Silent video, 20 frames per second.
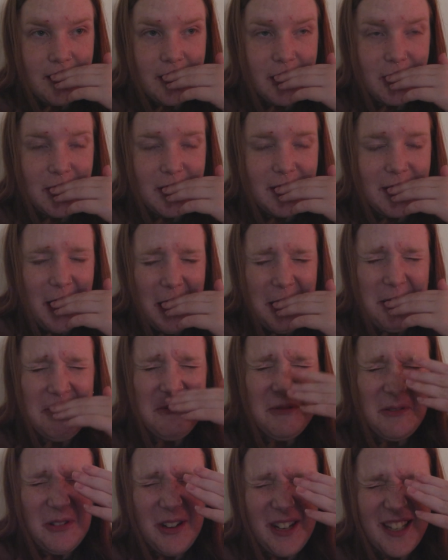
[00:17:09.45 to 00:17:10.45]
I just
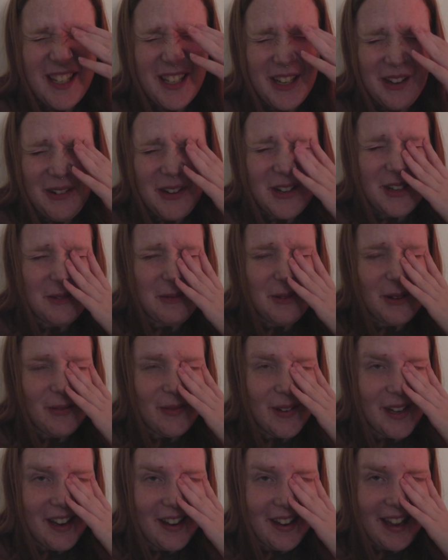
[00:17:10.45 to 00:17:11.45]
don't want to. I just
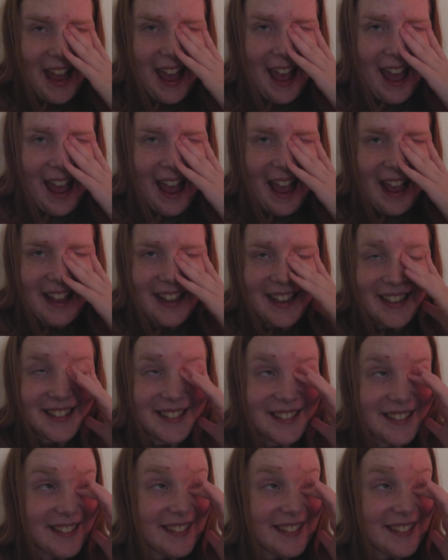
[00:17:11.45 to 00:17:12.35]
want to feel okay.